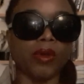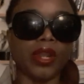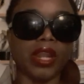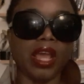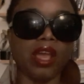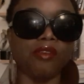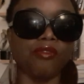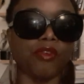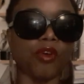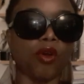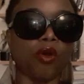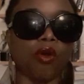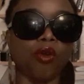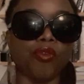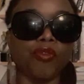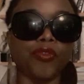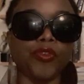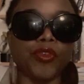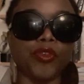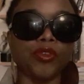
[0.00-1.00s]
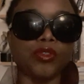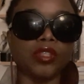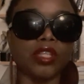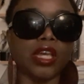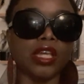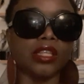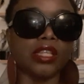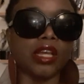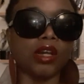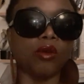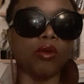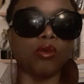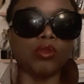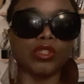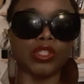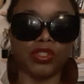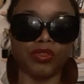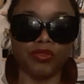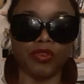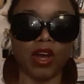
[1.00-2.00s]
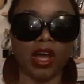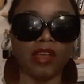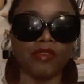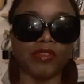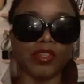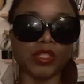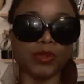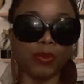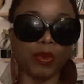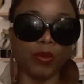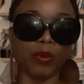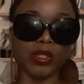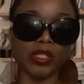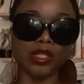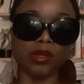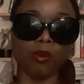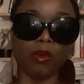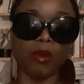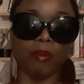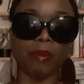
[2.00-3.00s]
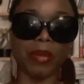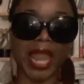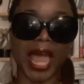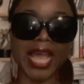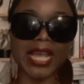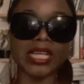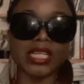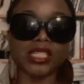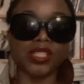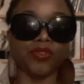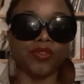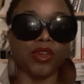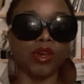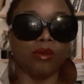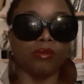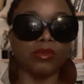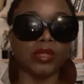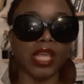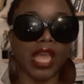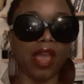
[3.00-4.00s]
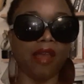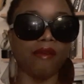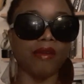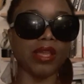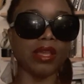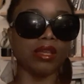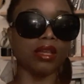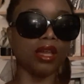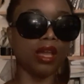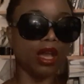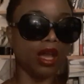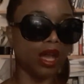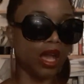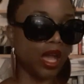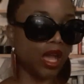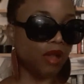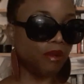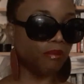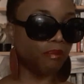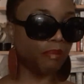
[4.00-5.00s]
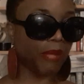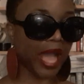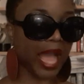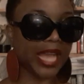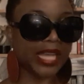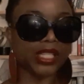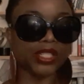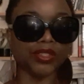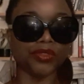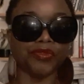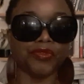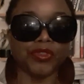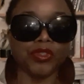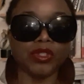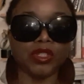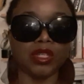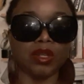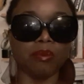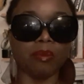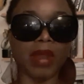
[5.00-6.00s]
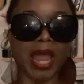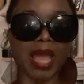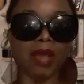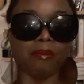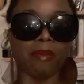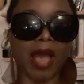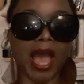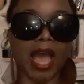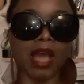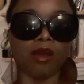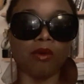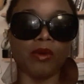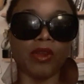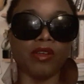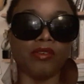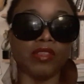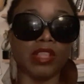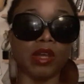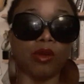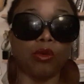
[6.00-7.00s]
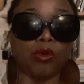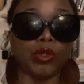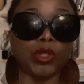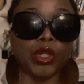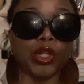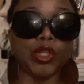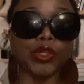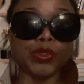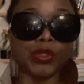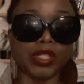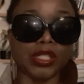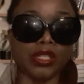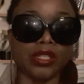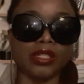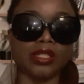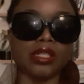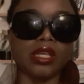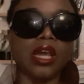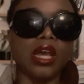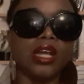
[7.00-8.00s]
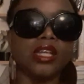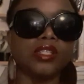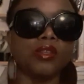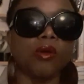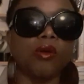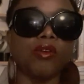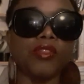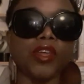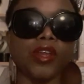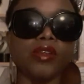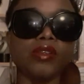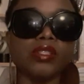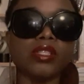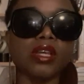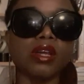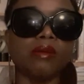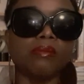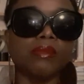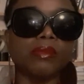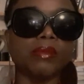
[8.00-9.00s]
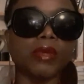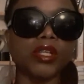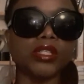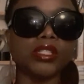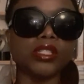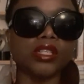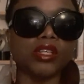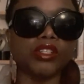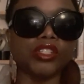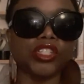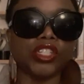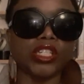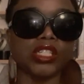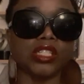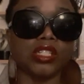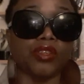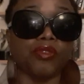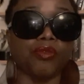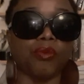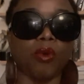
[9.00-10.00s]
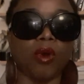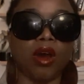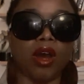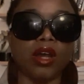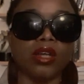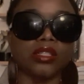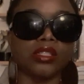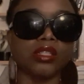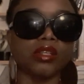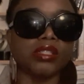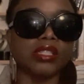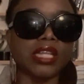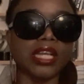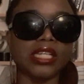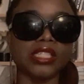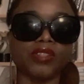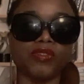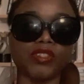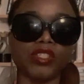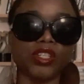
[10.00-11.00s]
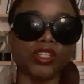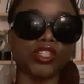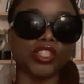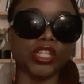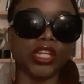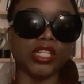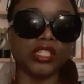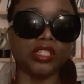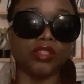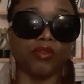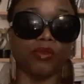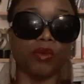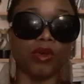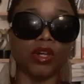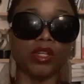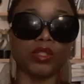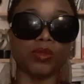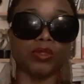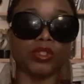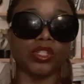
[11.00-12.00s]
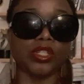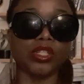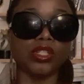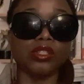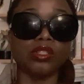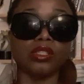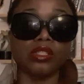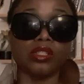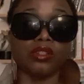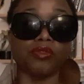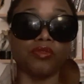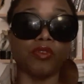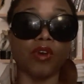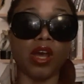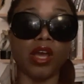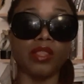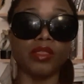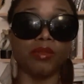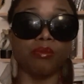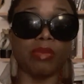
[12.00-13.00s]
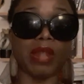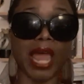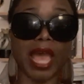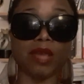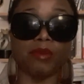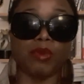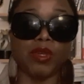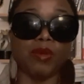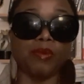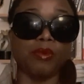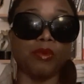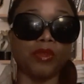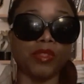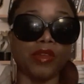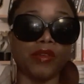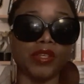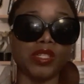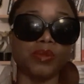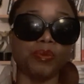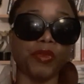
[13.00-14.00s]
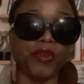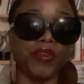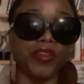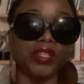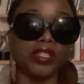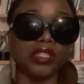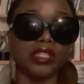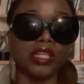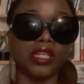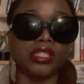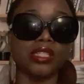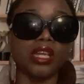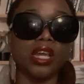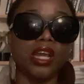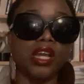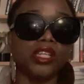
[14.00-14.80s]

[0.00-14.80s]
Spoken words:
whatever or food, they're called survivors. But when someone black is filmed carrying bags of food in a black bag, whatever, they're called looters. So all those associative words, those negative associative words which are used to define black people, their experiences,